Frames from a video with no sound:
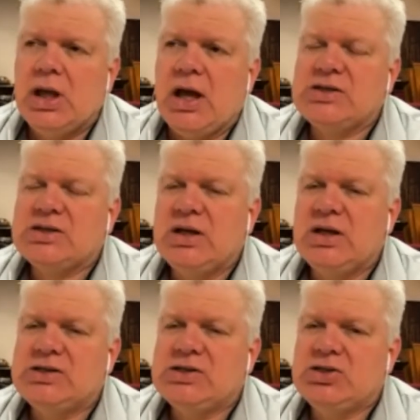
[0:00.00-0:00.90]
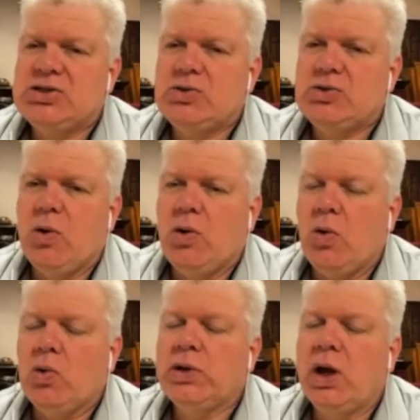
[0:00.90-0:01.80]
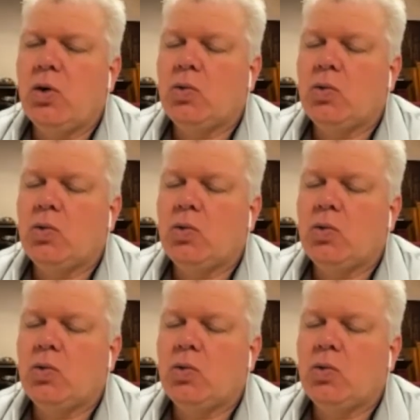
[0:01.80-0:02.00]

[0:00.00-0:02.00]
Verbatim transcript: asking us to hold a